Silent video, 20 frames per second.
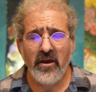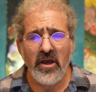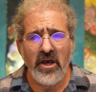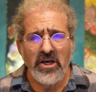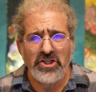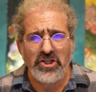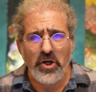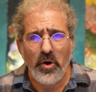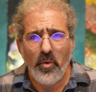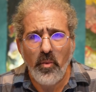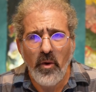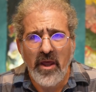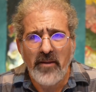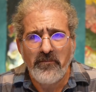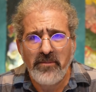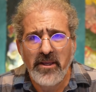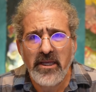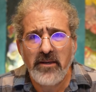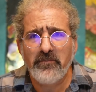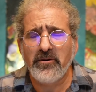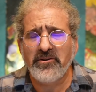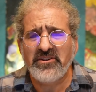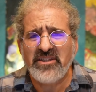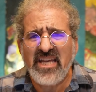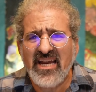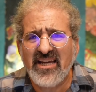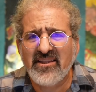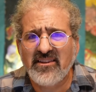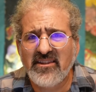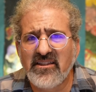So when people
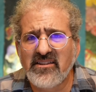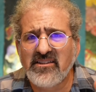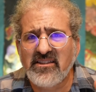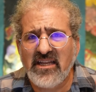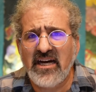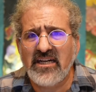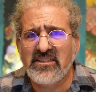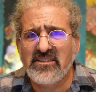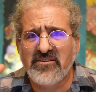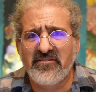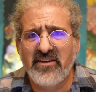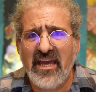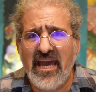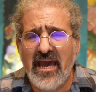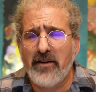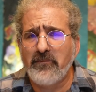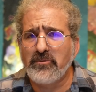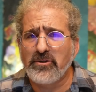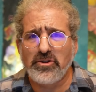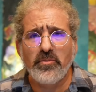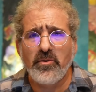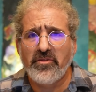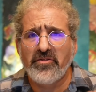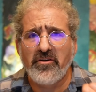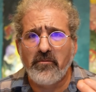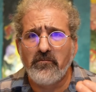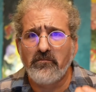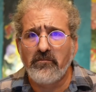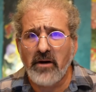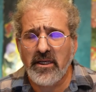take these kinds of gambles with
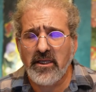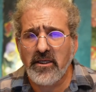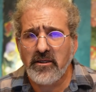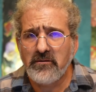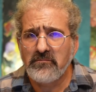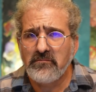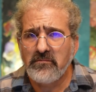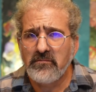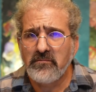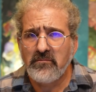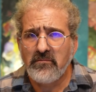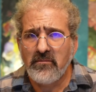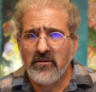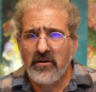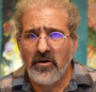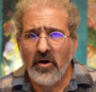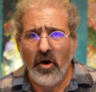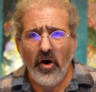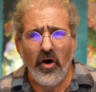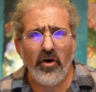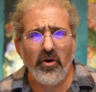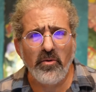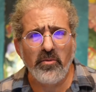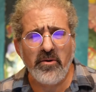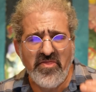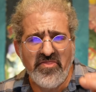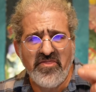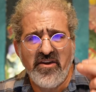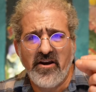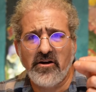their money or
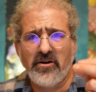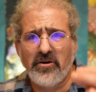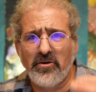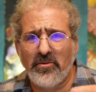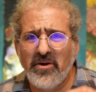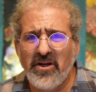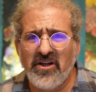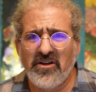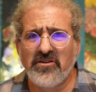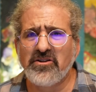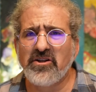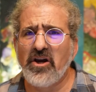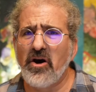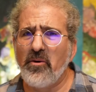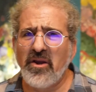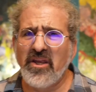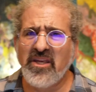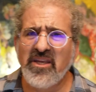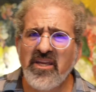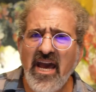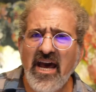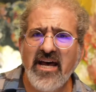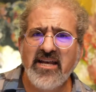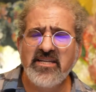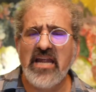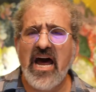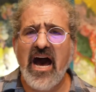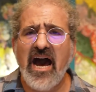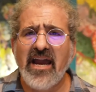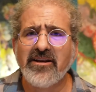with their careers, going,
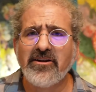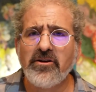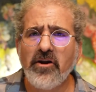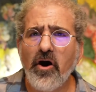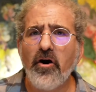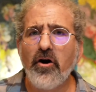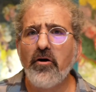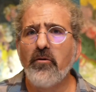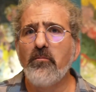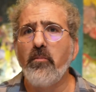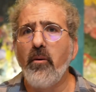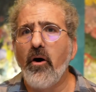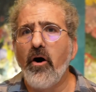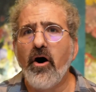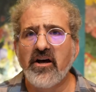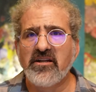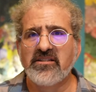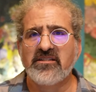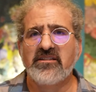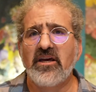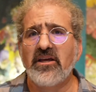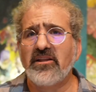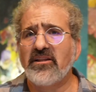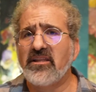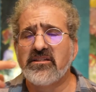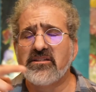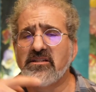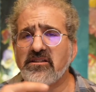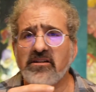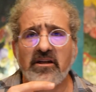yes, I know, boss, that
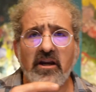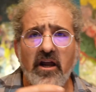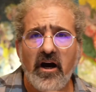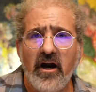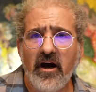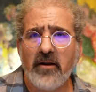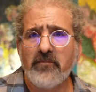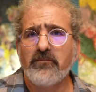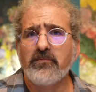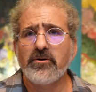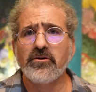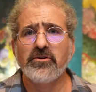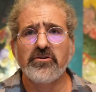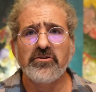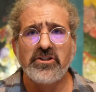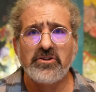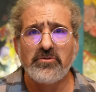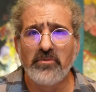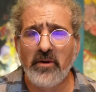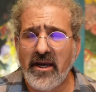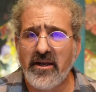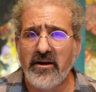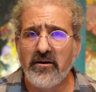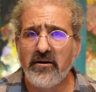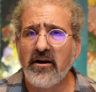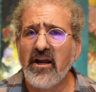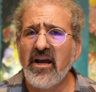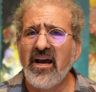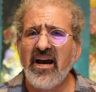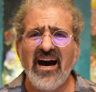this is an unproduced
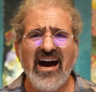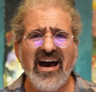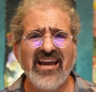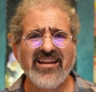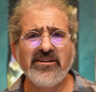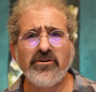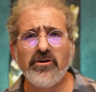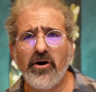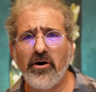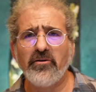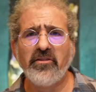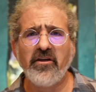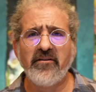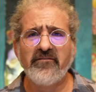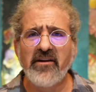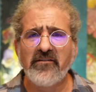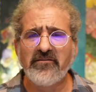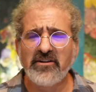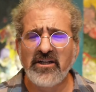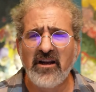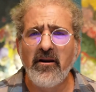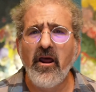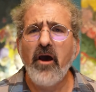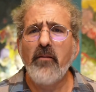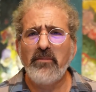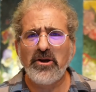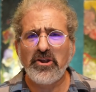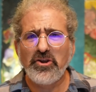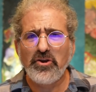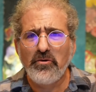writer. I know they've never done it,
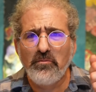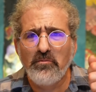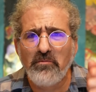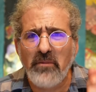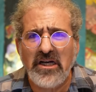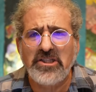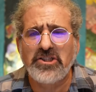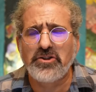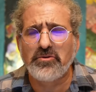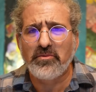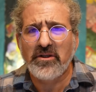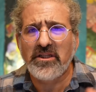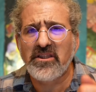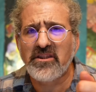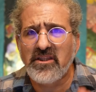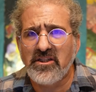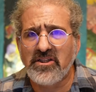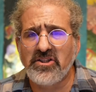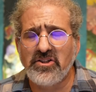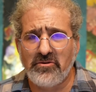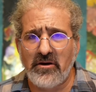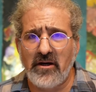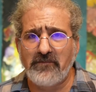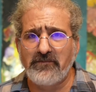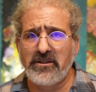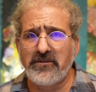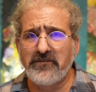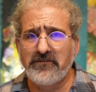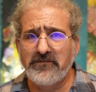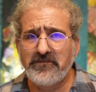but you must read this script.